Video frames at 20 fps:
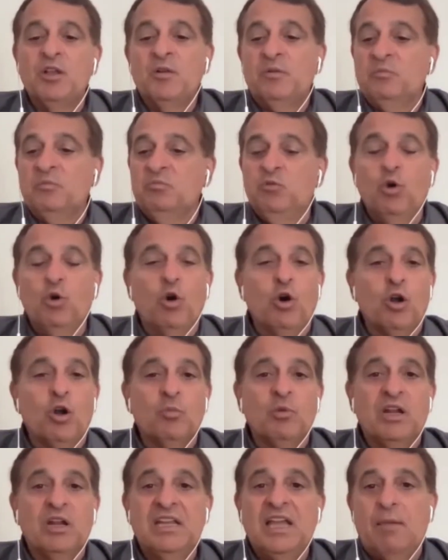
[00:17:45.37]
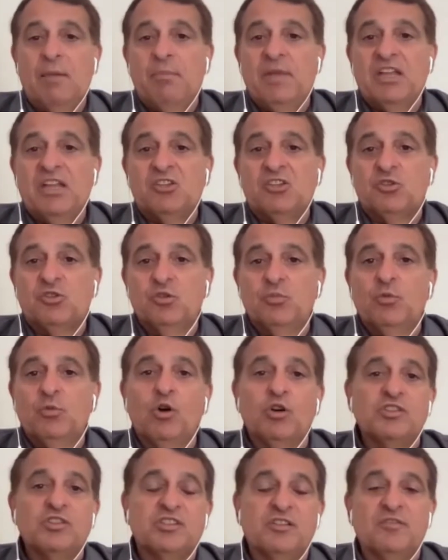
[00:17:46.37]
normally, I bet you
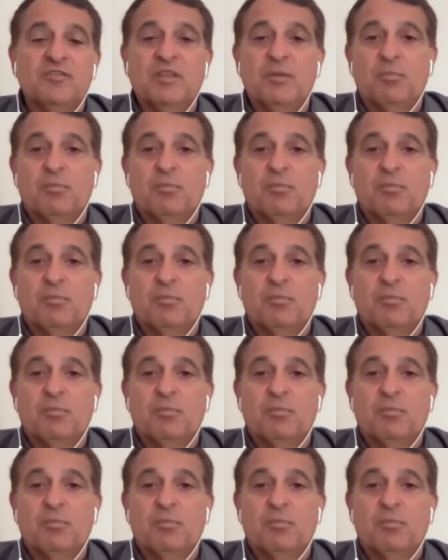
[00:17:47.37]
most of the